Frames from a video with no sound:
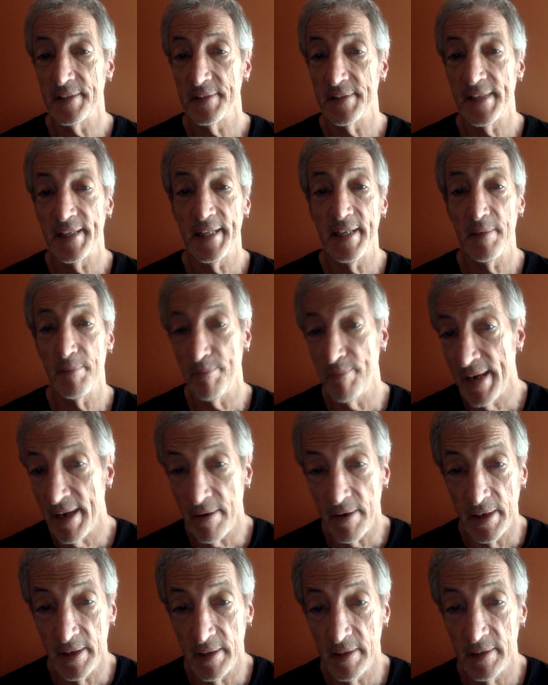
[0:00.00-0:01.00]
It's like getting
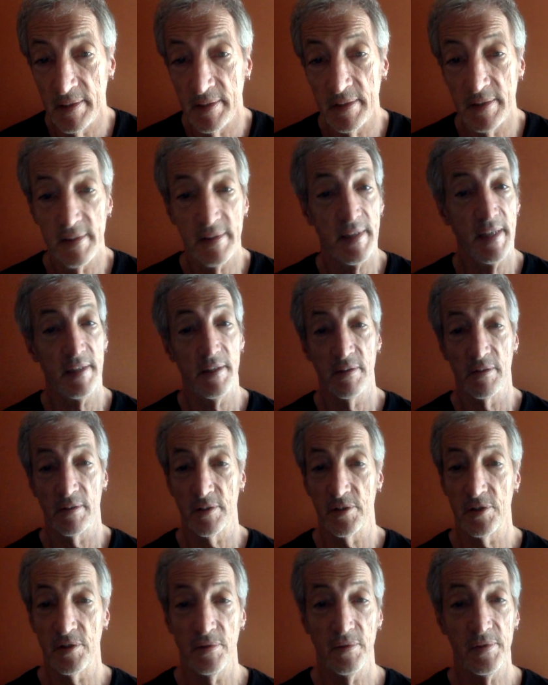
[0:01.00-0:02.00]
married, is that you're
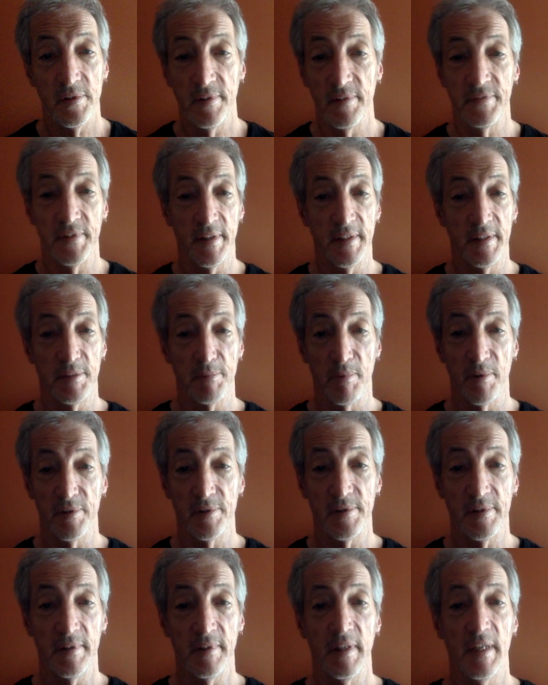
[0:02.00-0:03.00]
exclusive to this
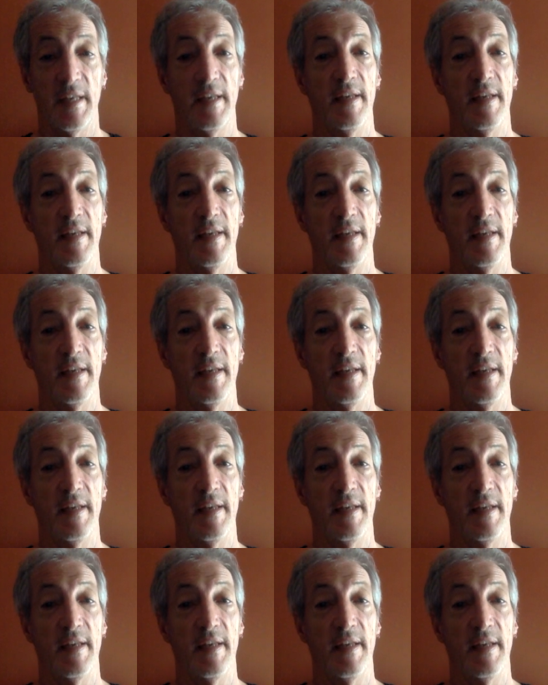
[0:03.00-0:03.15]
person,